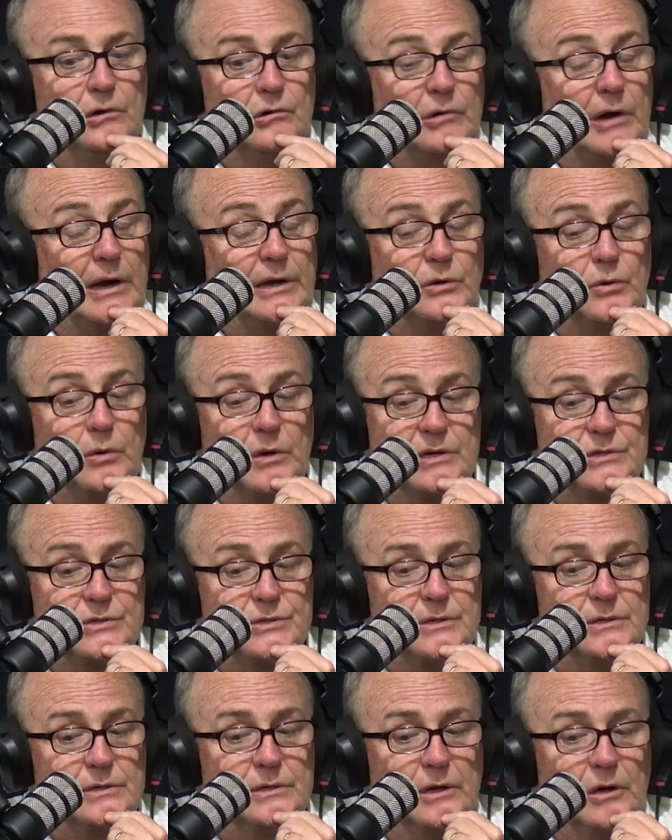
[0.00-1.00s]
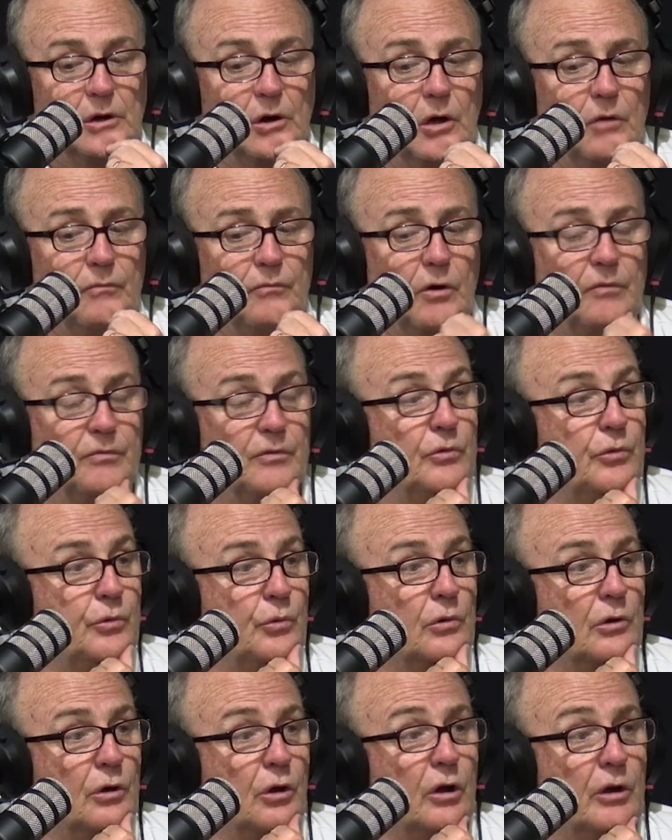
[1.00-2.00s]
Great question. I've often
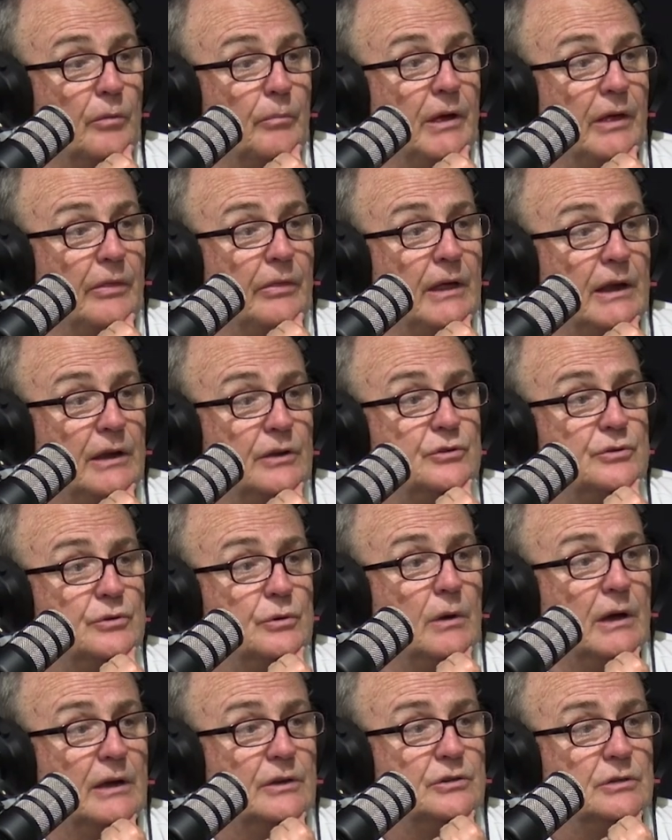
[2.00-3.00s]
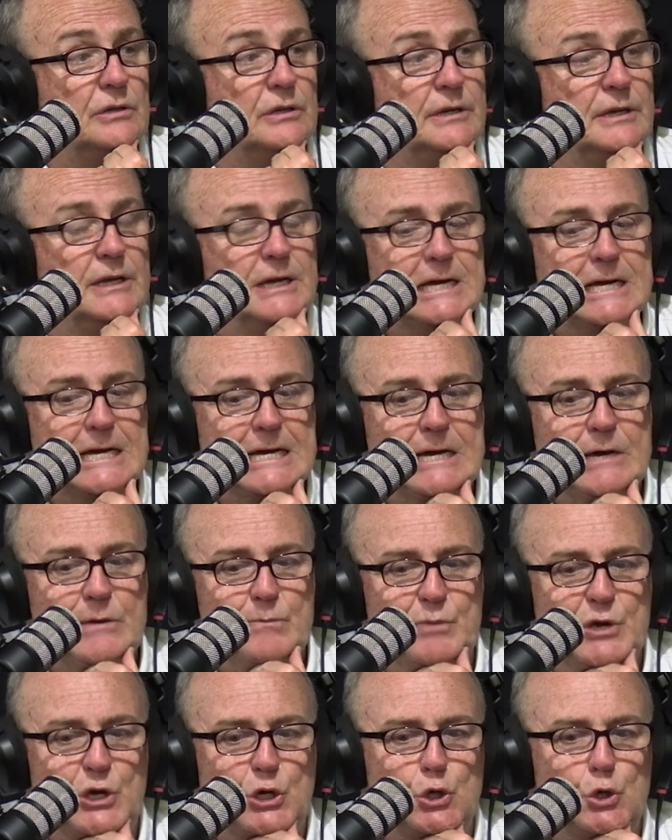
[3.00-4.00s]
thought a lot about that issue, actually,
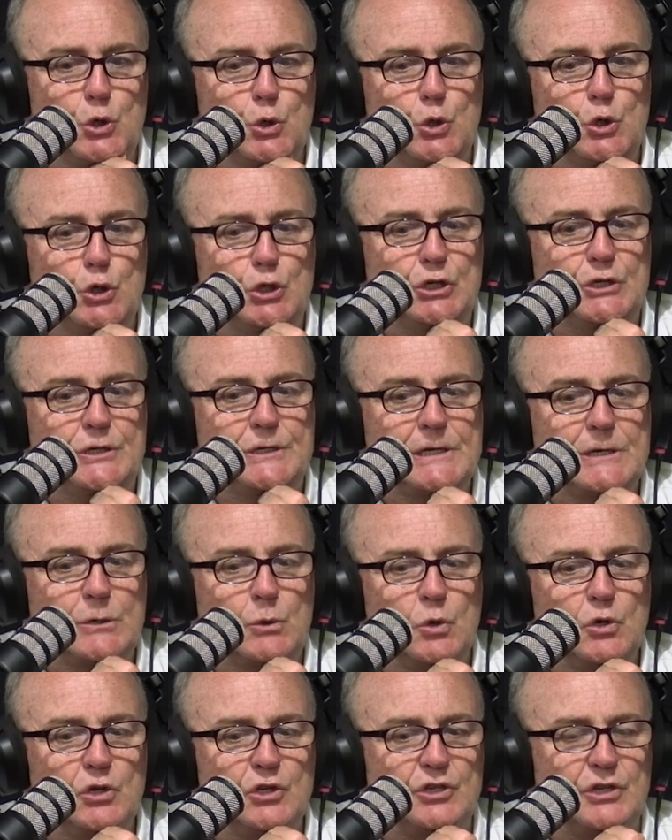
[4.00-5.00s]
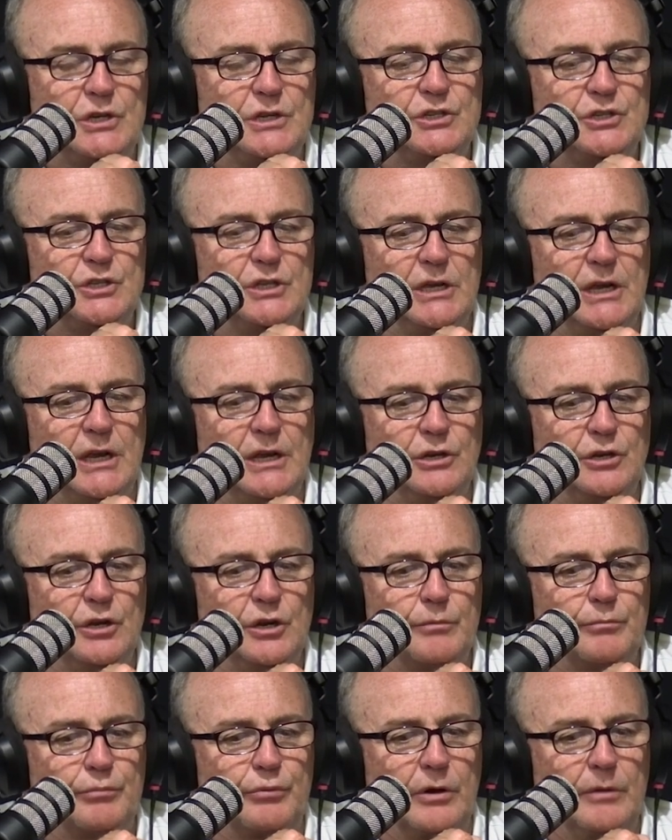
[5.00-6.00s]
because since the
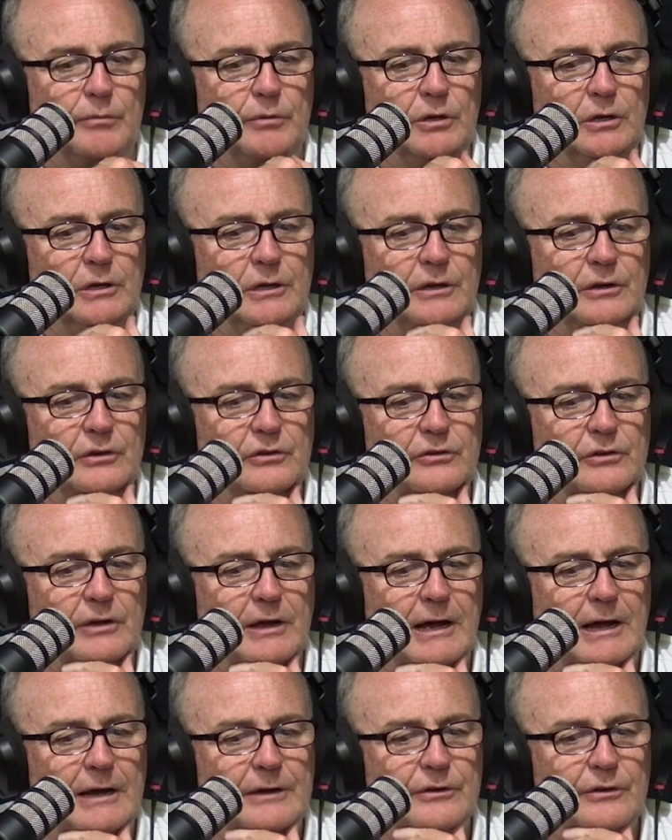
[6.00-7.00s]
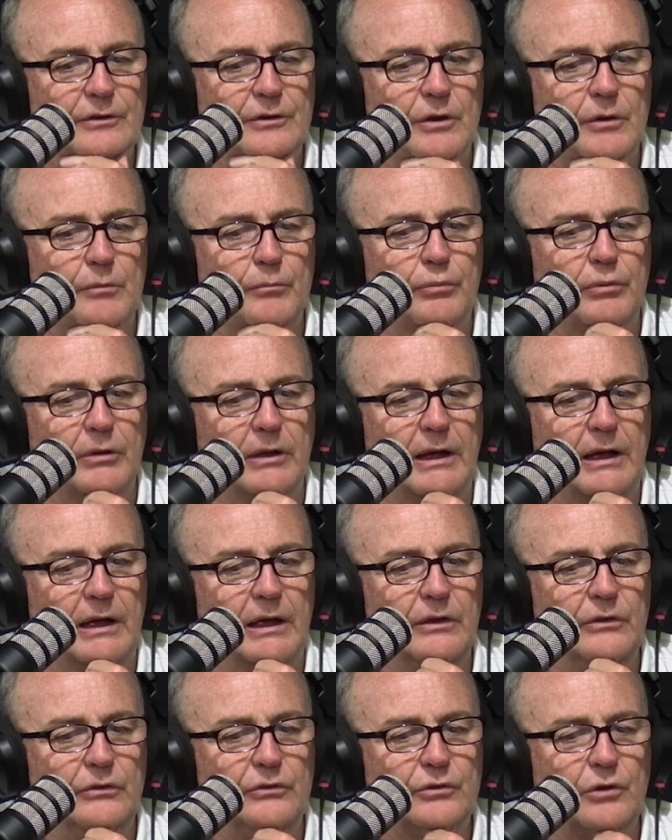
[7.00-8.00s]
Indian Premier League started and
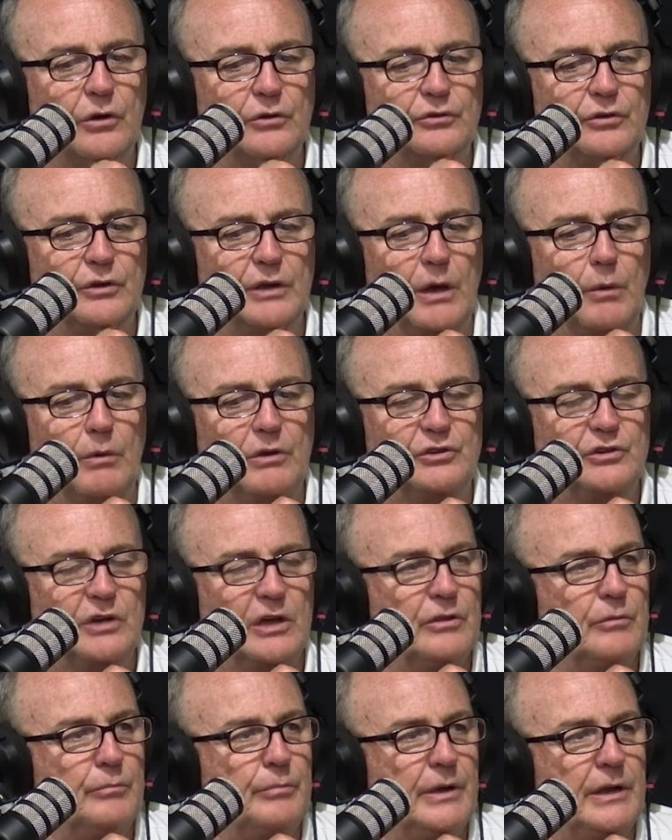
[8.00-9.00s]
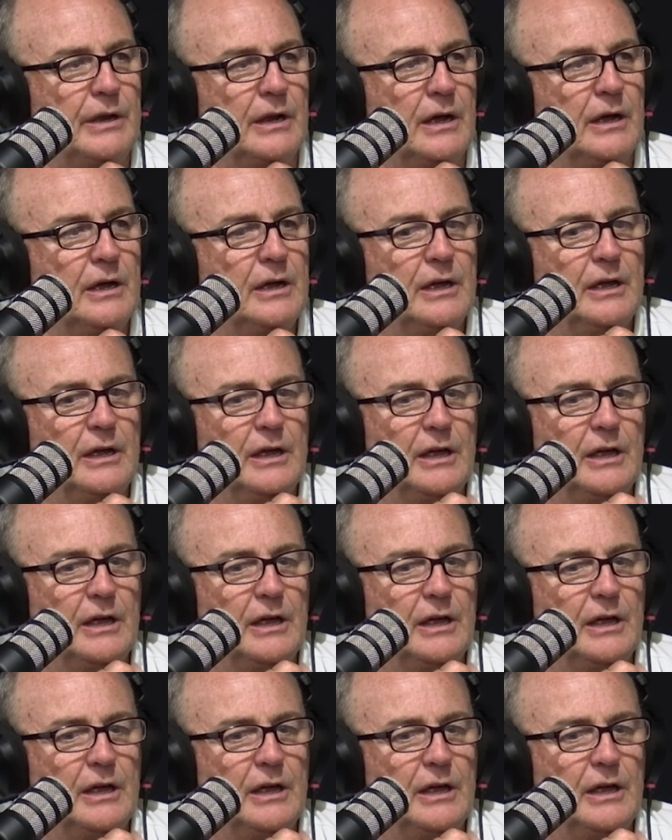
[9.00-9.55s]
players got to know each other better,